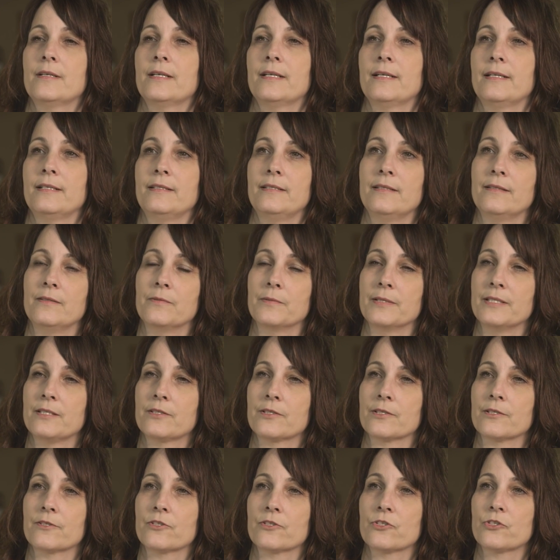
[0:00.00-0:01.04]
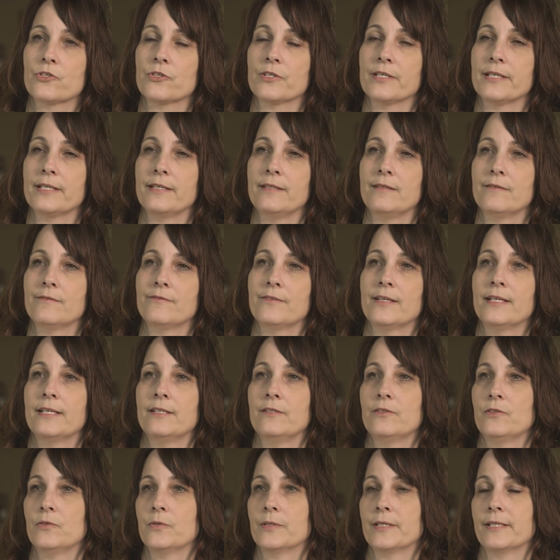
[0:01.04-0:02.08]
I did research trying to
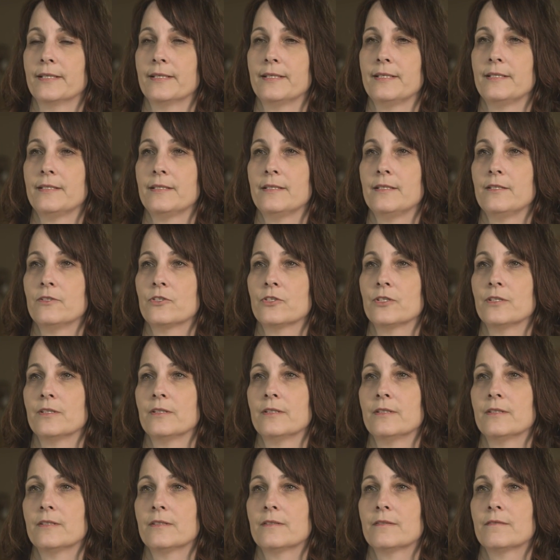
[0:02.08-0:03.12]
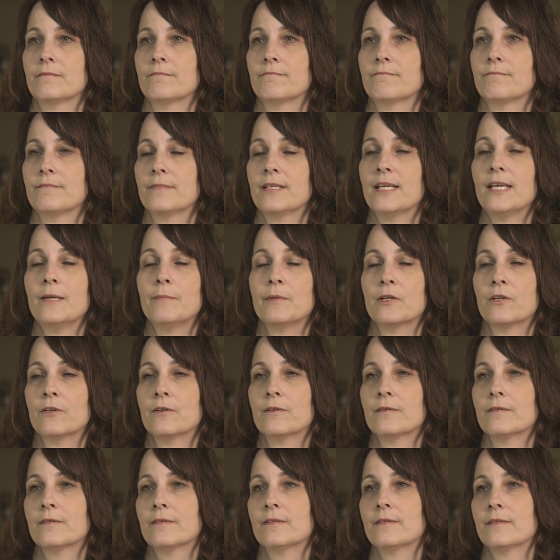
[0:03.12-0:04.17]
find an organization that came
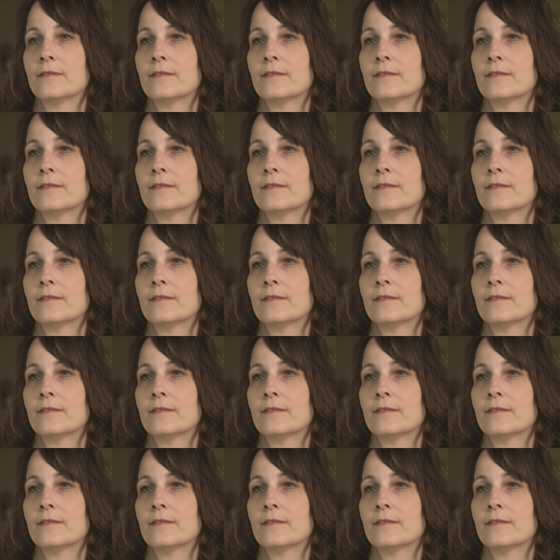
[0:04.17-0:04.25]
up